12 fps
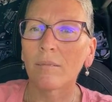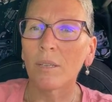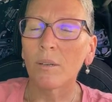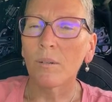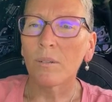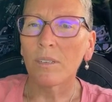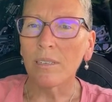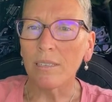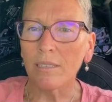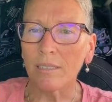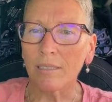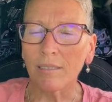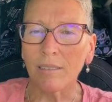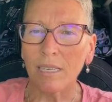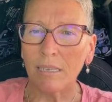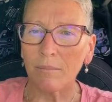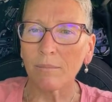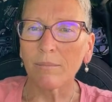Oh goodness,
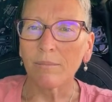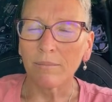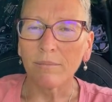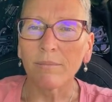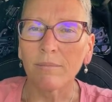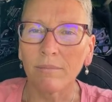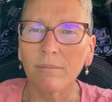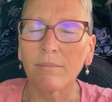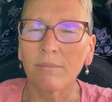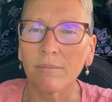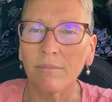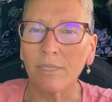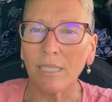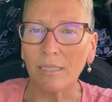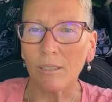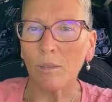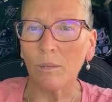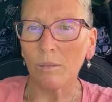yeah, that's
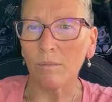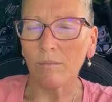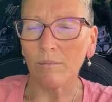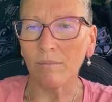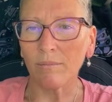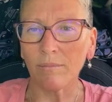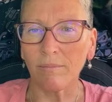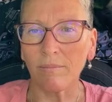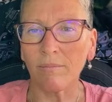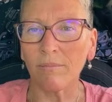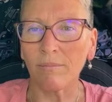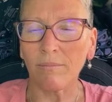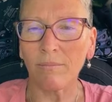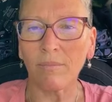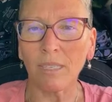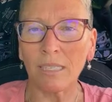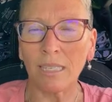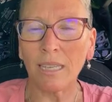cold.
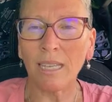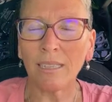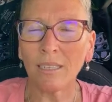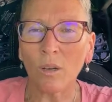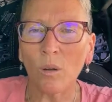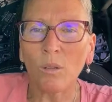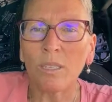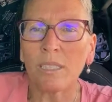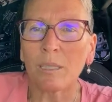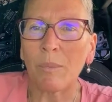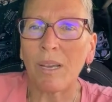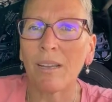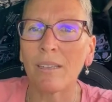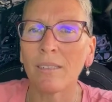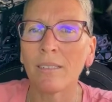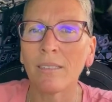Is that like the coldest spot?